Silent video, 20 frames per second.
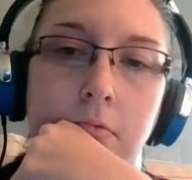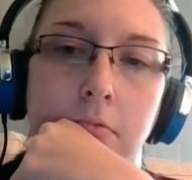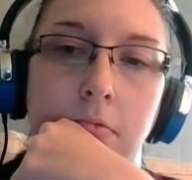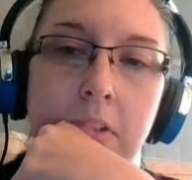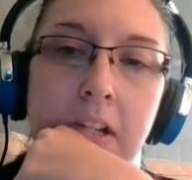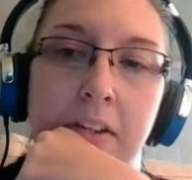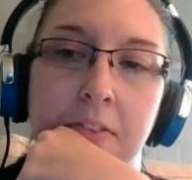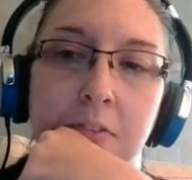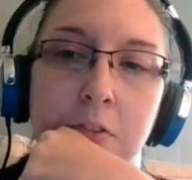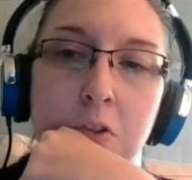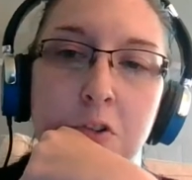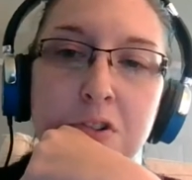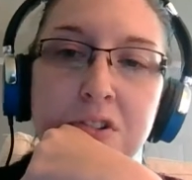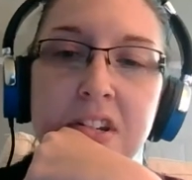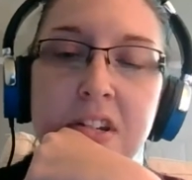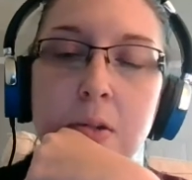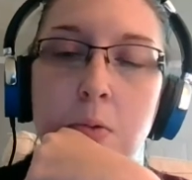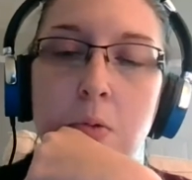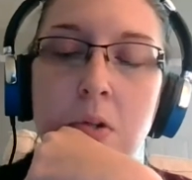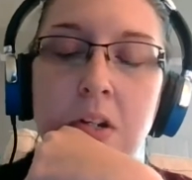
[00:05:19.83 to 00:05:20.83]
If there's
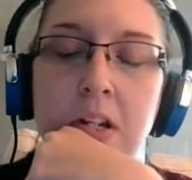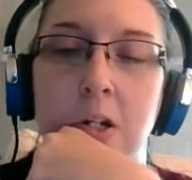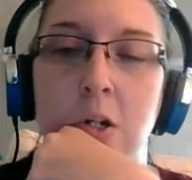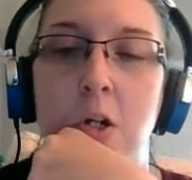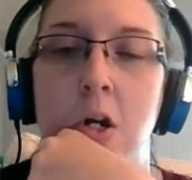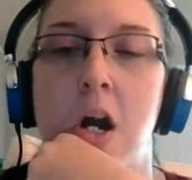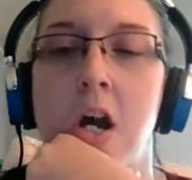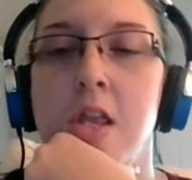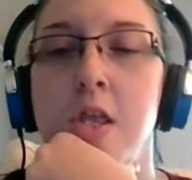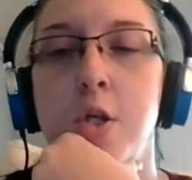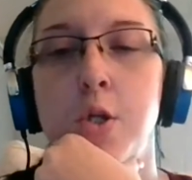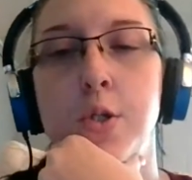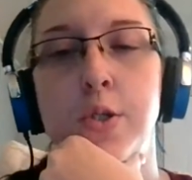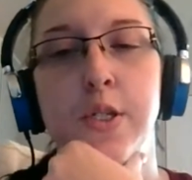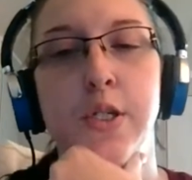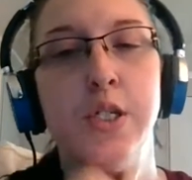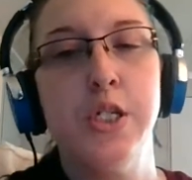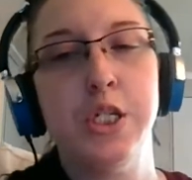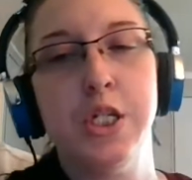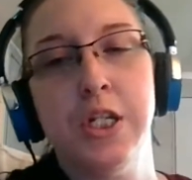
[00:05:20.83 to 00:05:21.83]
anyone here other
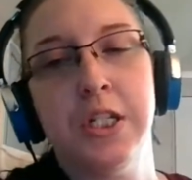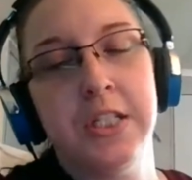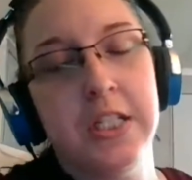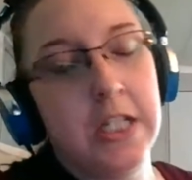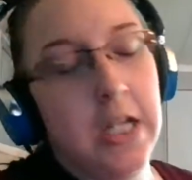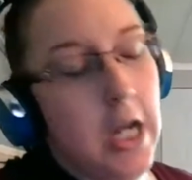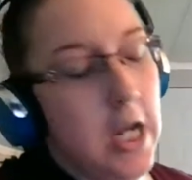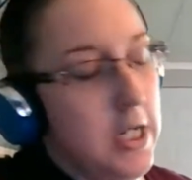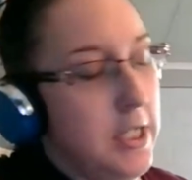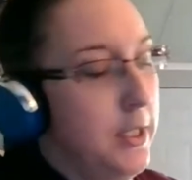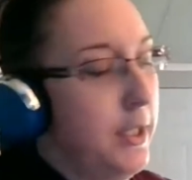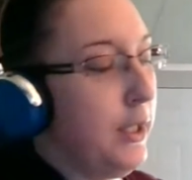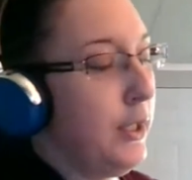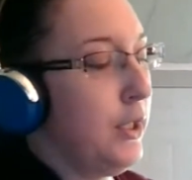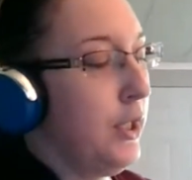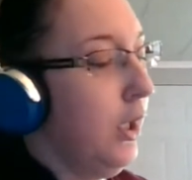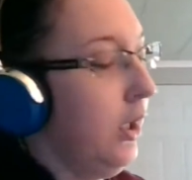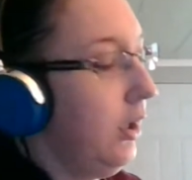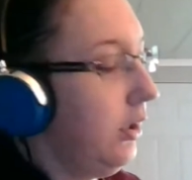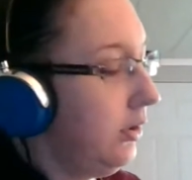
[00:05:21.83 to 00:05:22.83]
than Jesse and
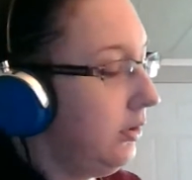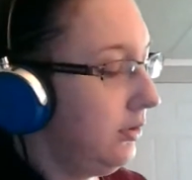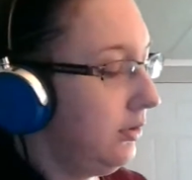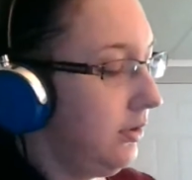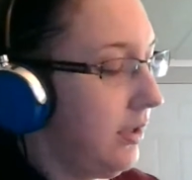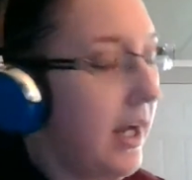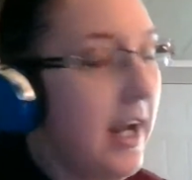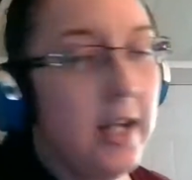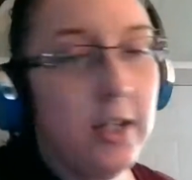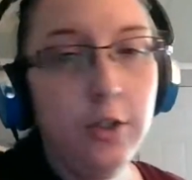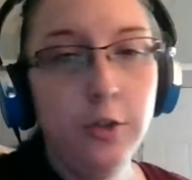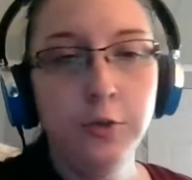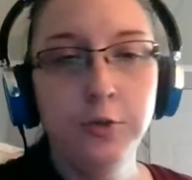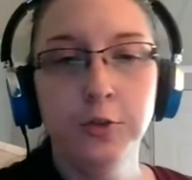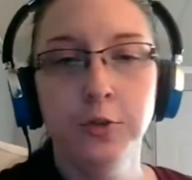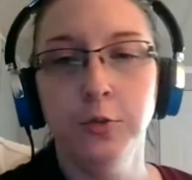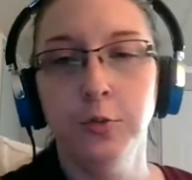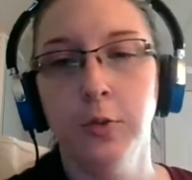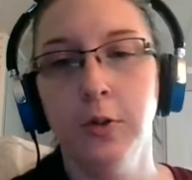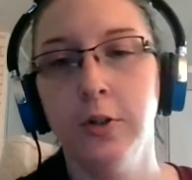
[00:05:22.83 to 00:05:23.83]
Dana. And you
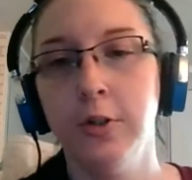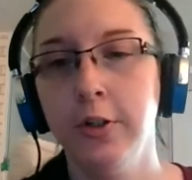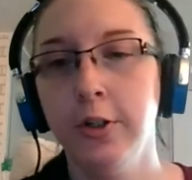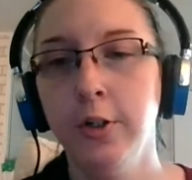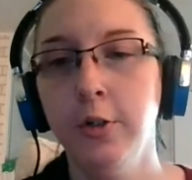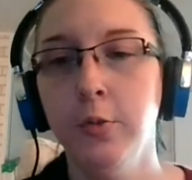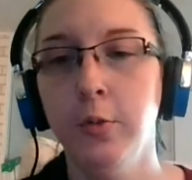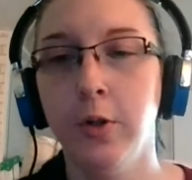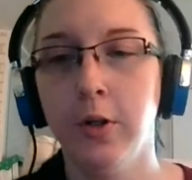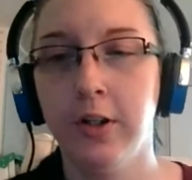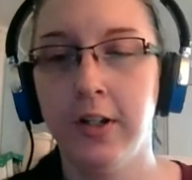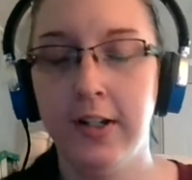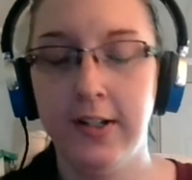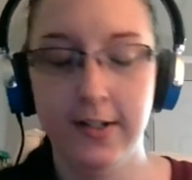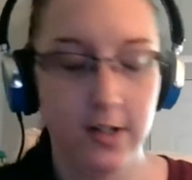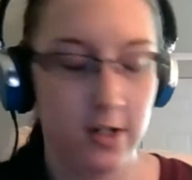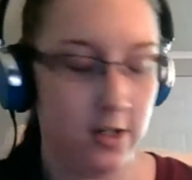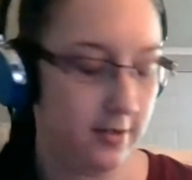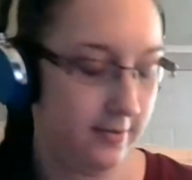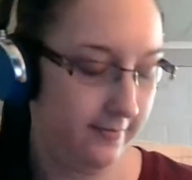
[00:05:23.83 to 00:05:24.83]
two, what are you working
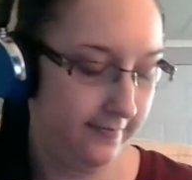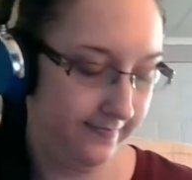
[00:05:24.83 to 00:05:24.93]
on?